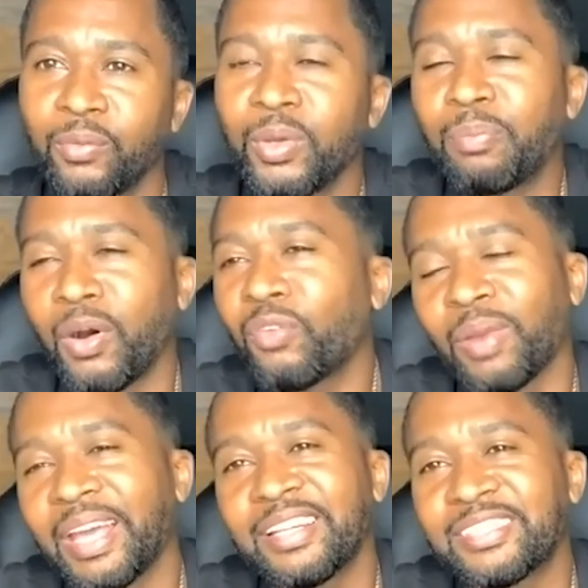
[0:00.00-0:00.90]
We both
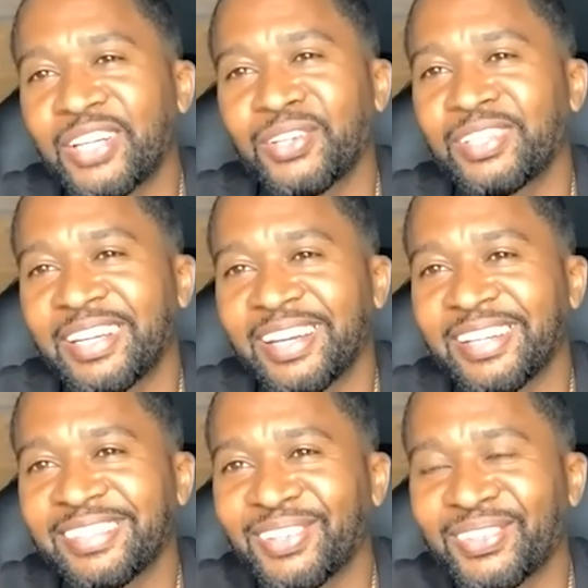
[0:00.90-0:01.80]
play at the church
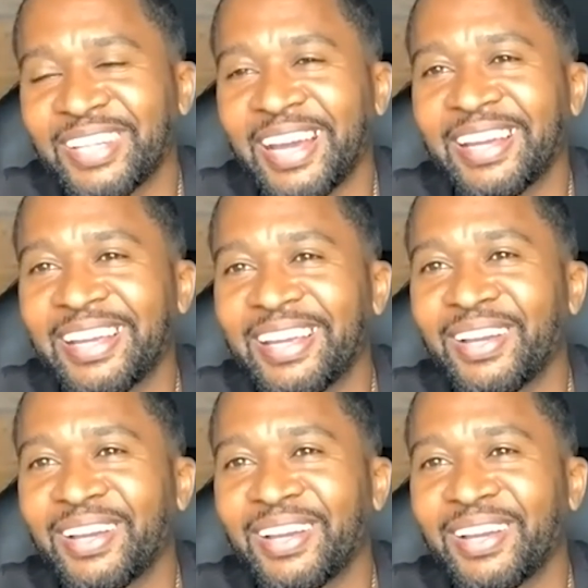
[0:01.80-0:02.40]
together. So it's like